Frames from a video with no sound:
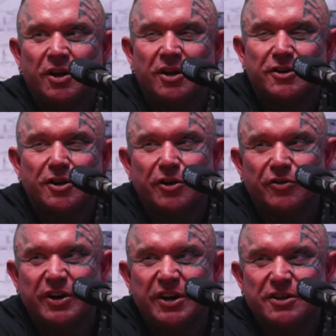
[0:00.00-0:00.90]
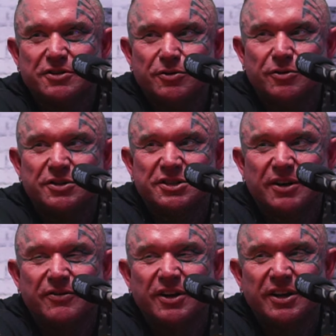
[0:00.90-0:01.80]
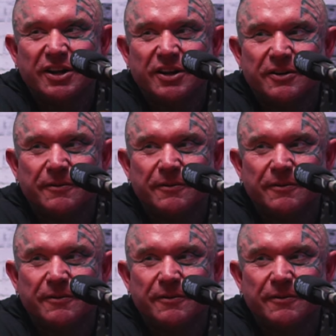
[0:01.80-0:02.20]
diuretics or stuff like that.